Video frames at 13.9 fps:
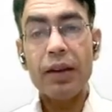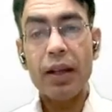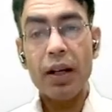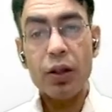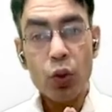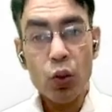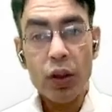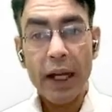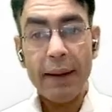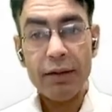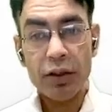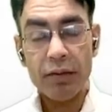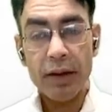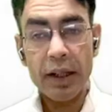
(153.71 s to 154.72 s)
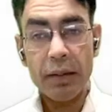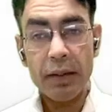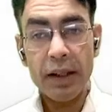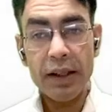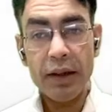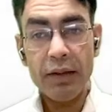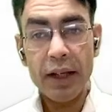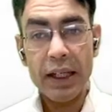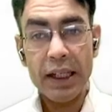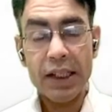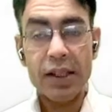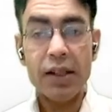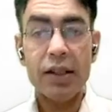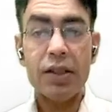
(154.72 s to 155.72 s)
There are 2 types of metaplasia we had
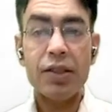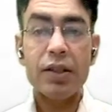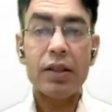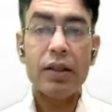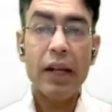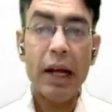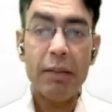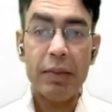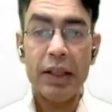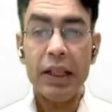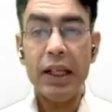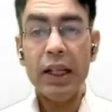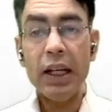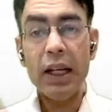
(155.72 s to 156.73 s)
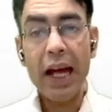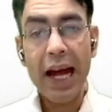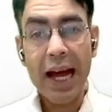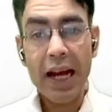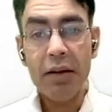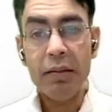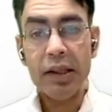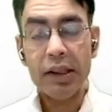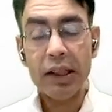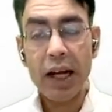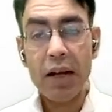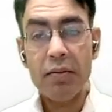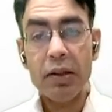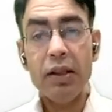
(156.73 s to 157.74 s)
discussed: epithelial and
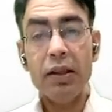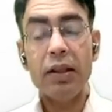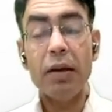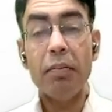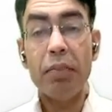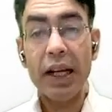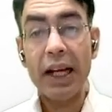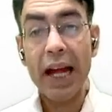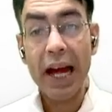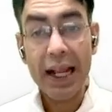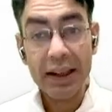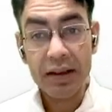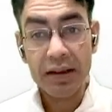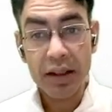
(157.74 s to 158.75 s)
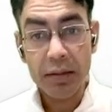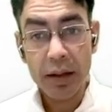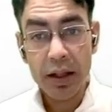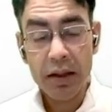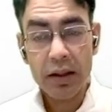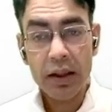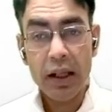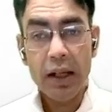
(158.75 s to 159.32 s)
mesenchymal, the brick and the cement.